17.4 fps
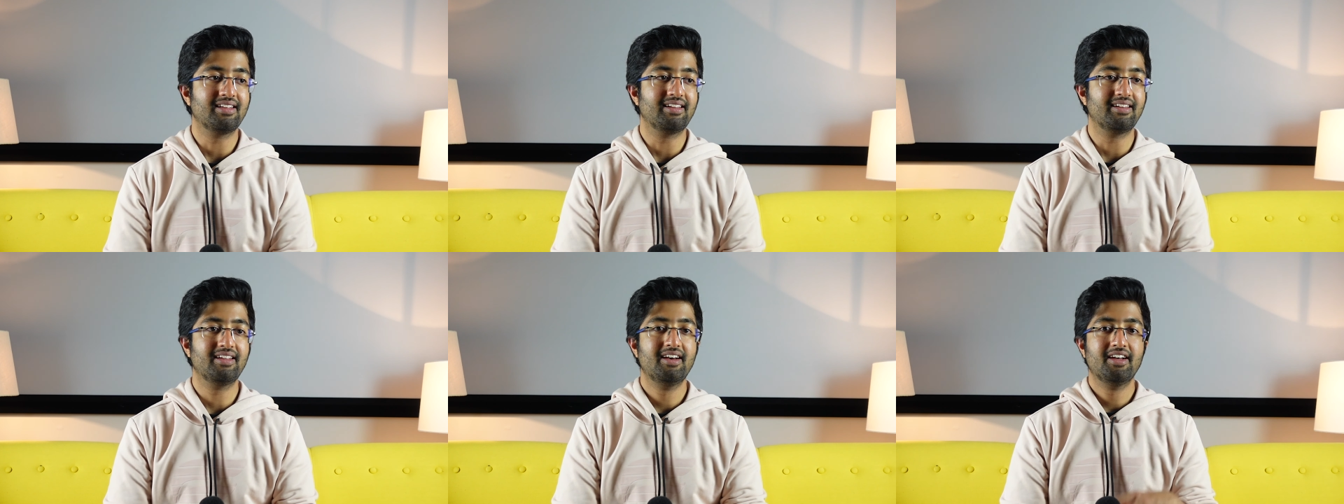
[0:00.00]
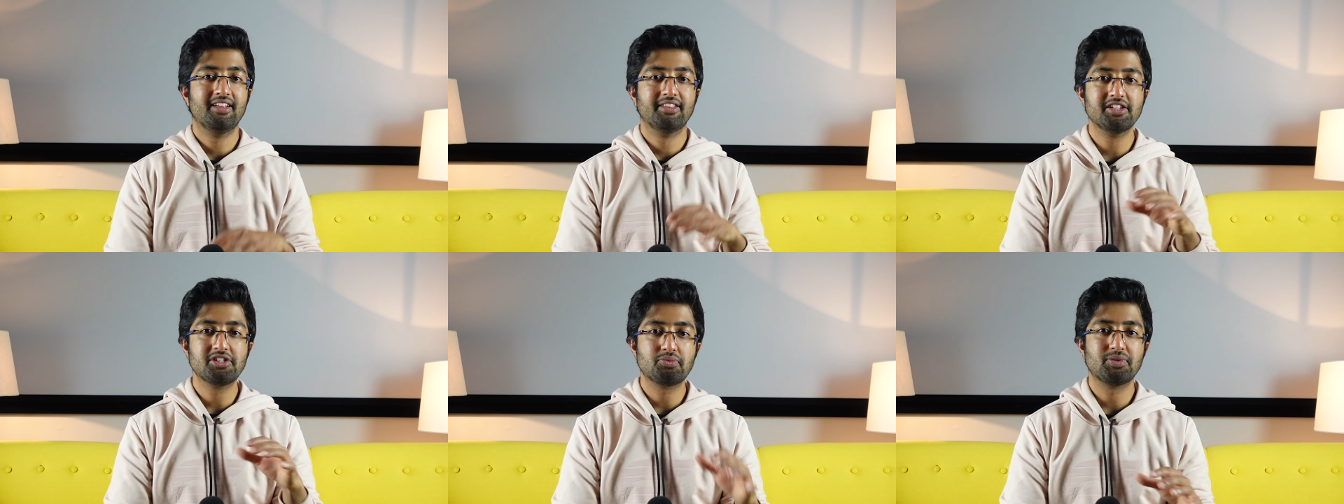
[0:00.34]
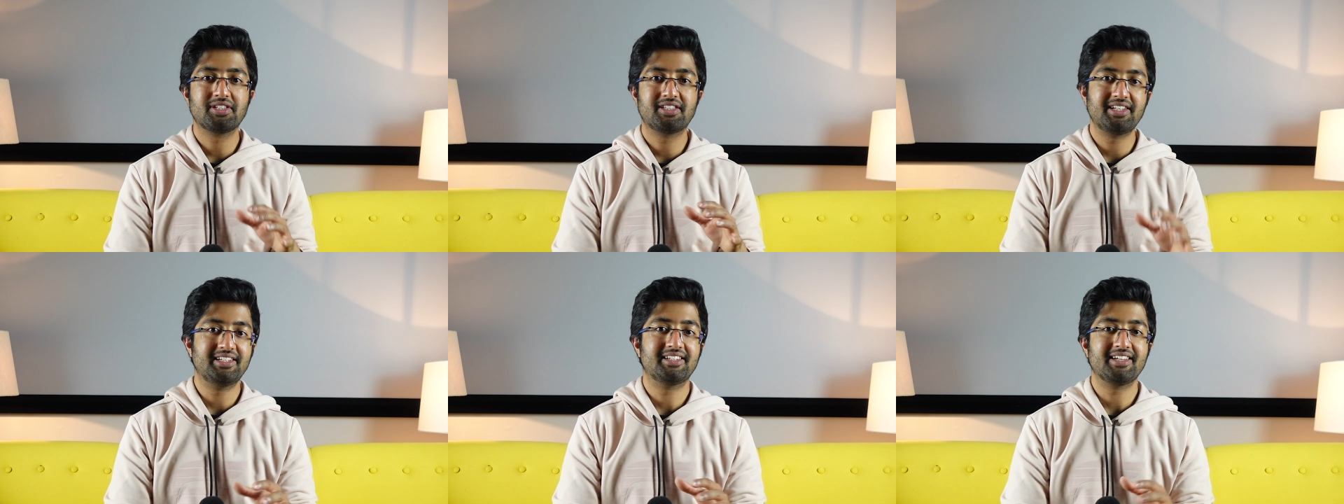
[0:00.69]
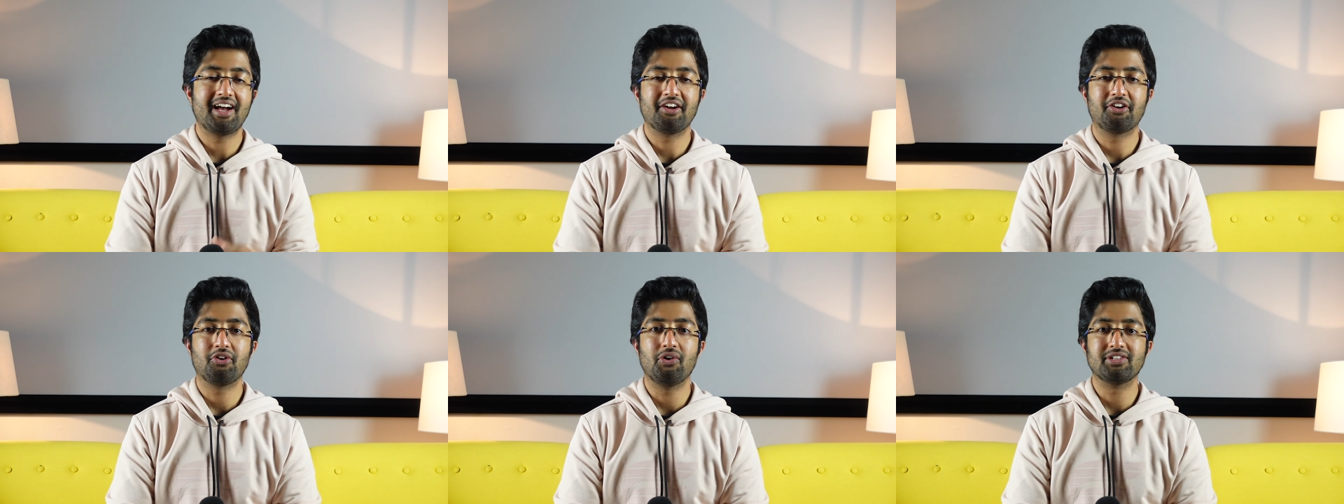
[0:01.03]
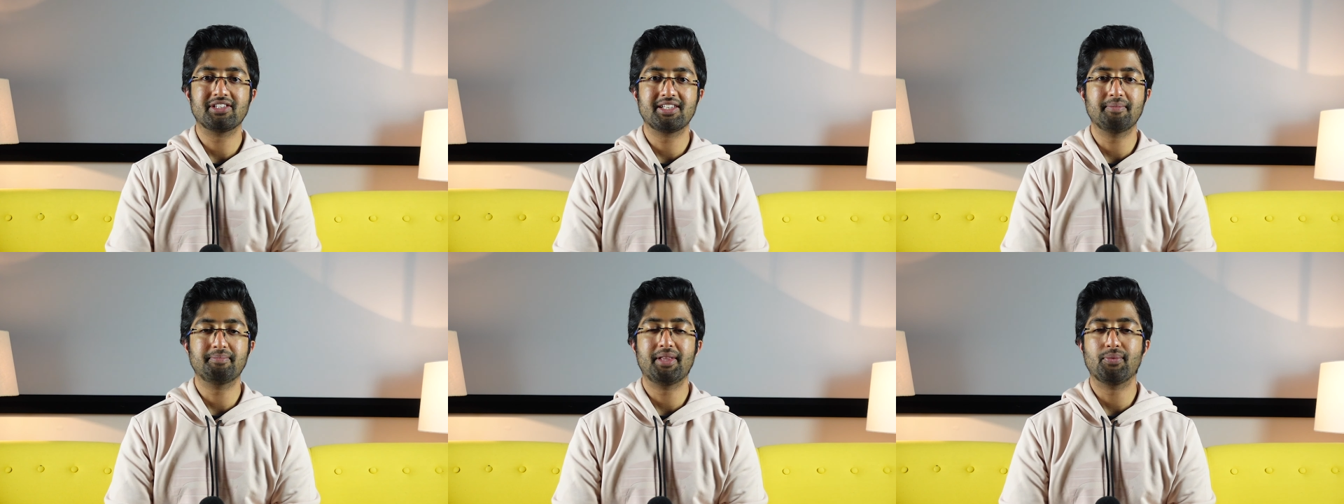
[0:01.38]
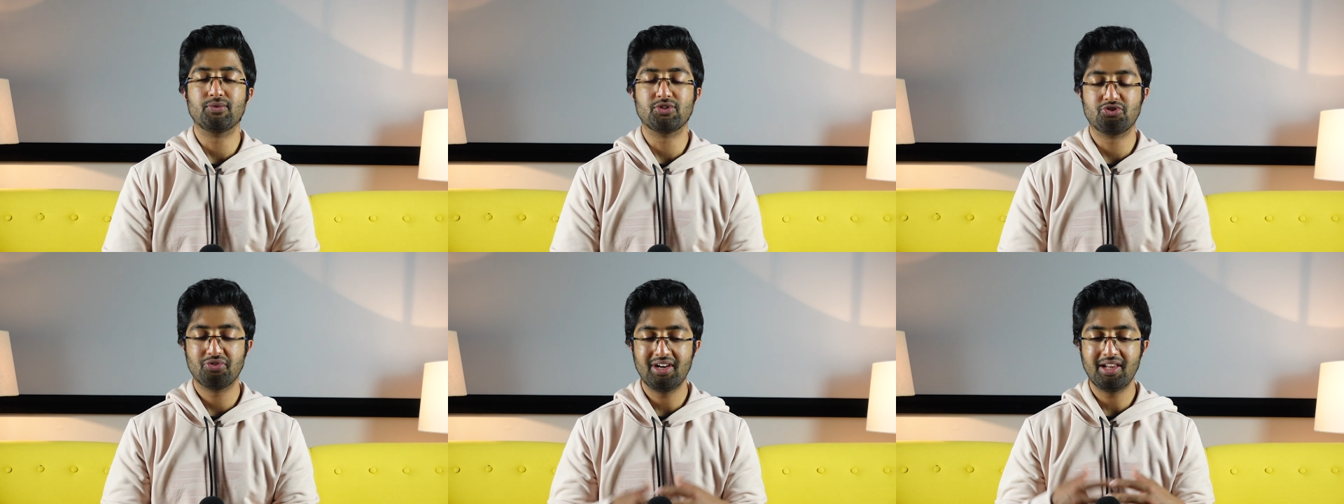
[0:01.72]
and this was the entire concept that
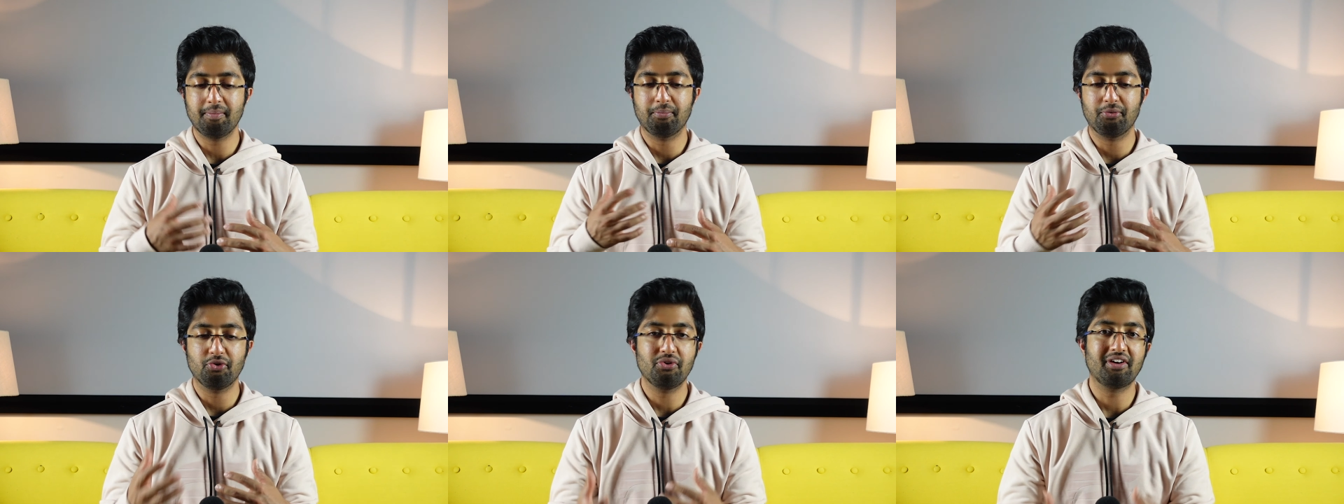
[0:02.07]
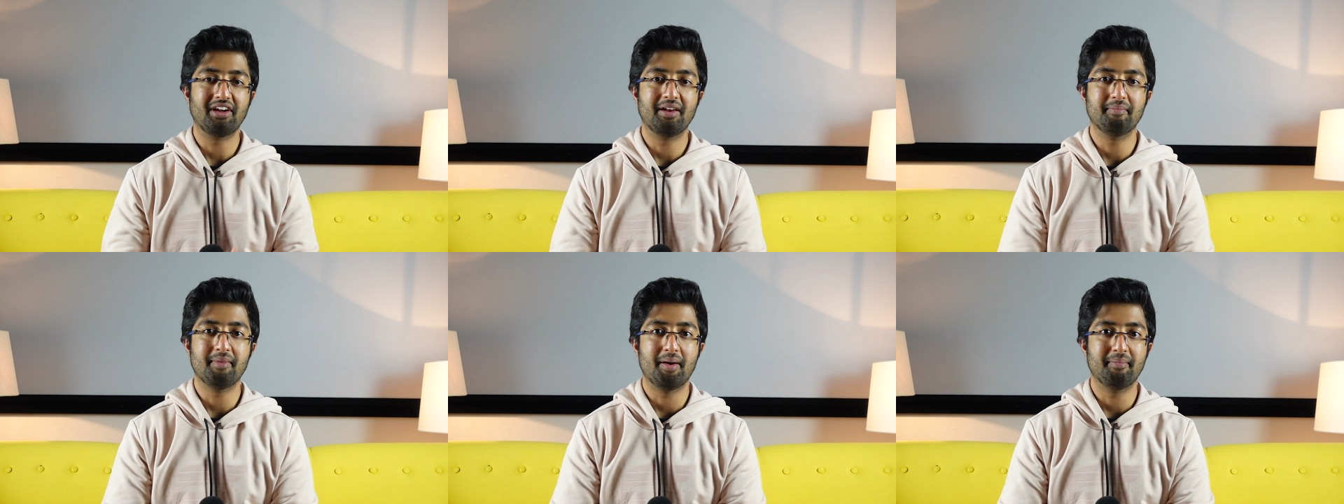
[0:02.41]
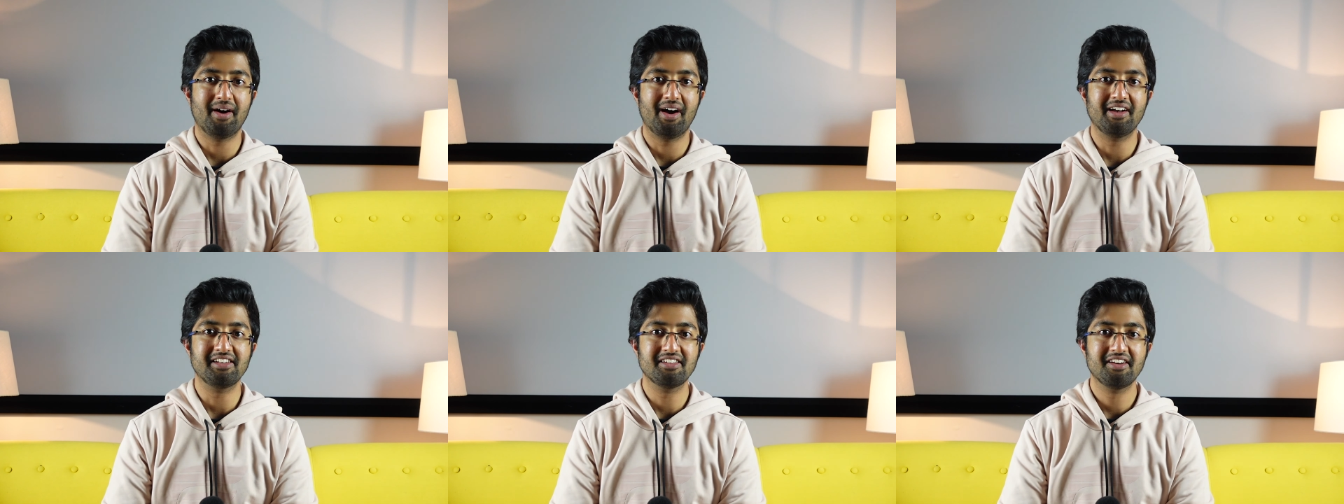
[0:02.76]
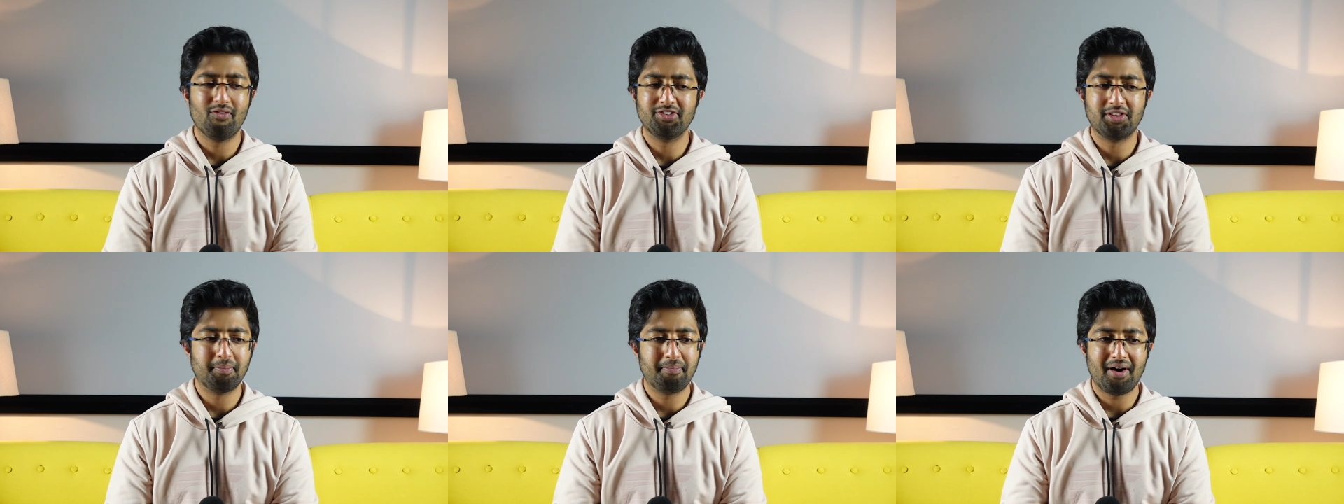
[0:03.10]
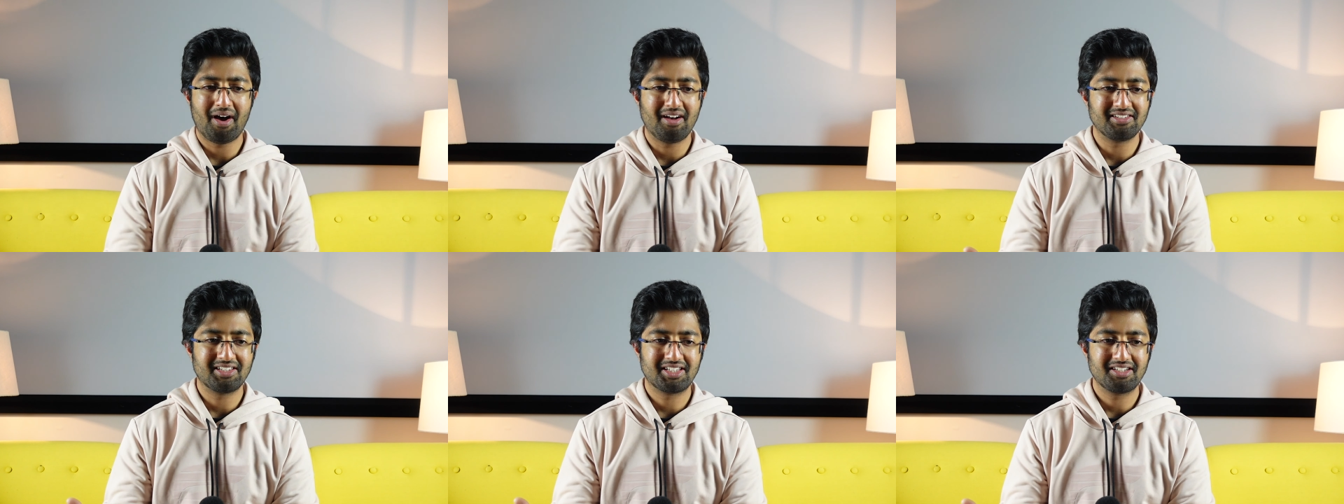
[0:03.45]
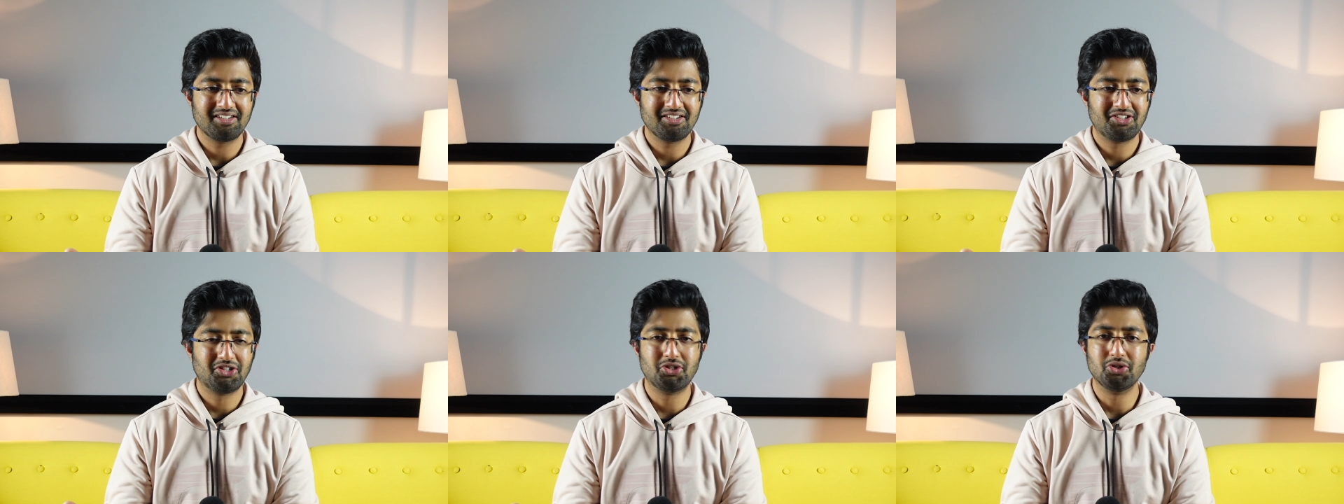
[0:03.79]
was really brewing in my mind over the
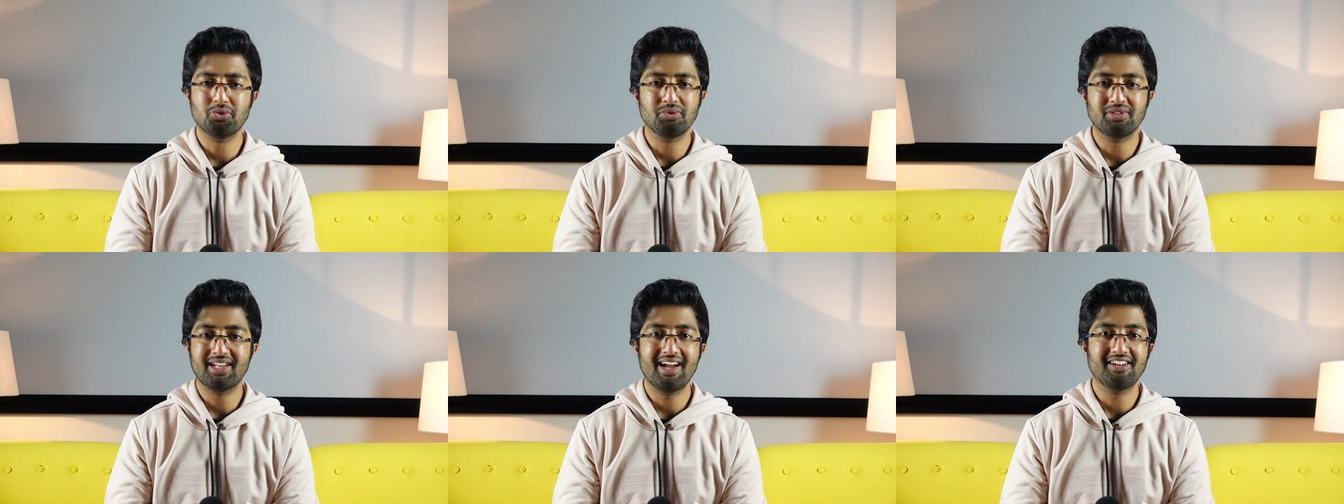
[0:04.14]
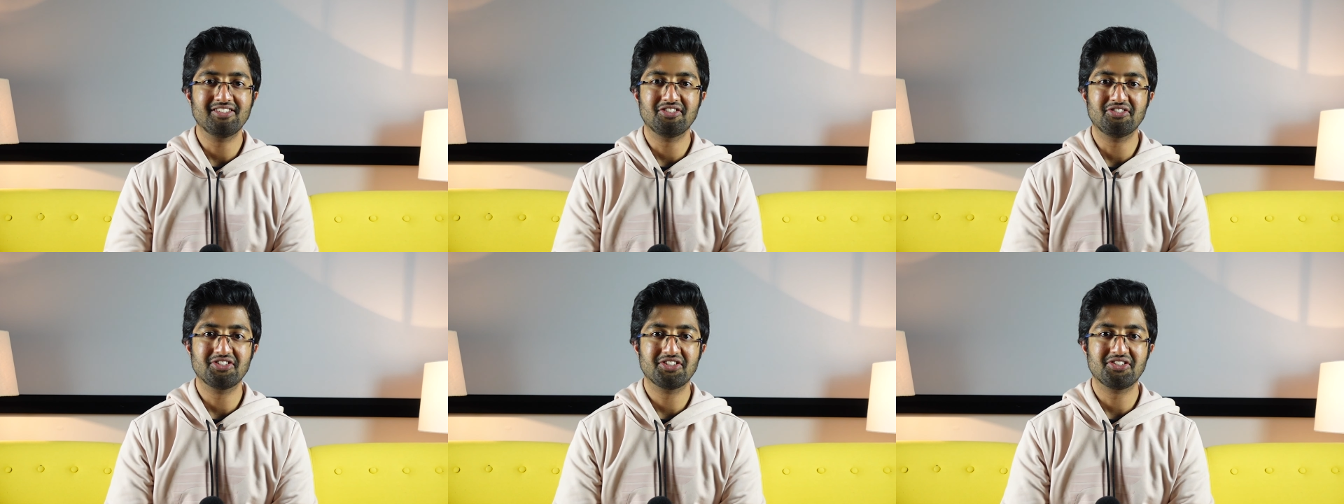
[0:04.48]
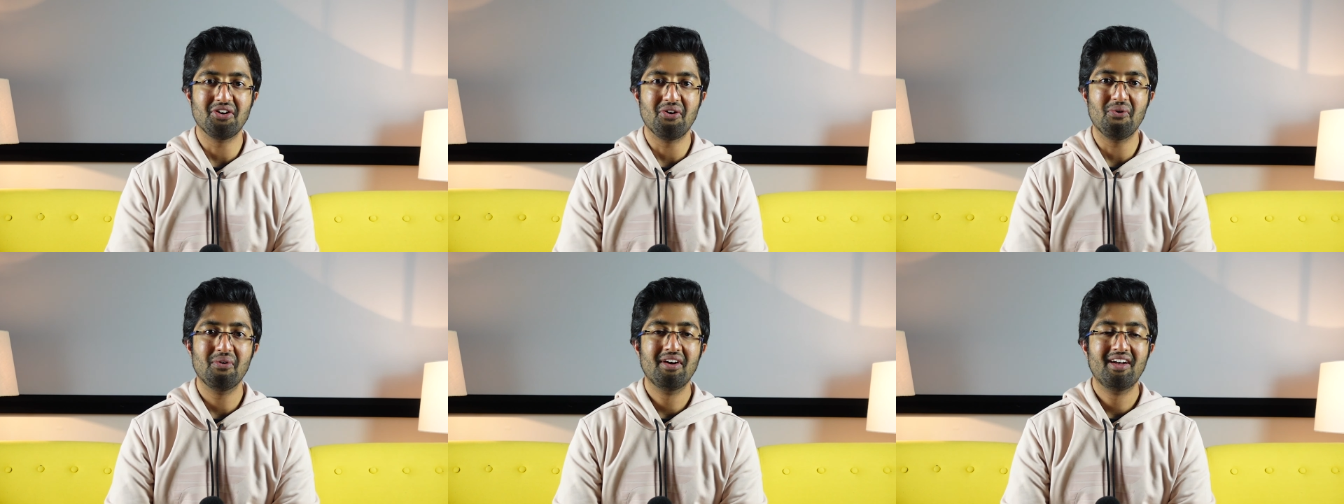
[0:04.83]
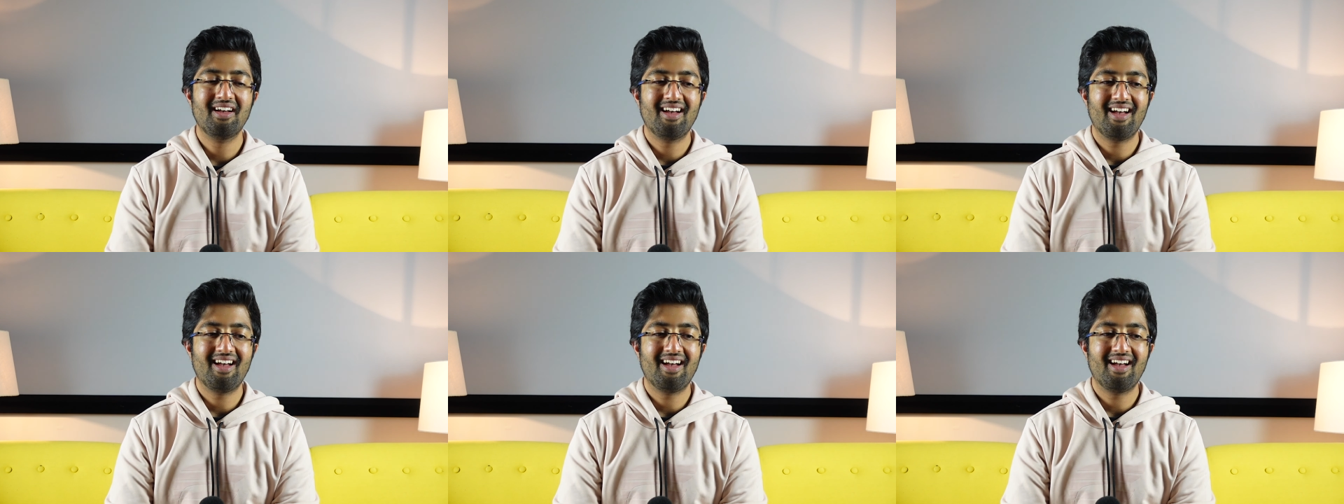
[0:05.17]
past 2 days or so.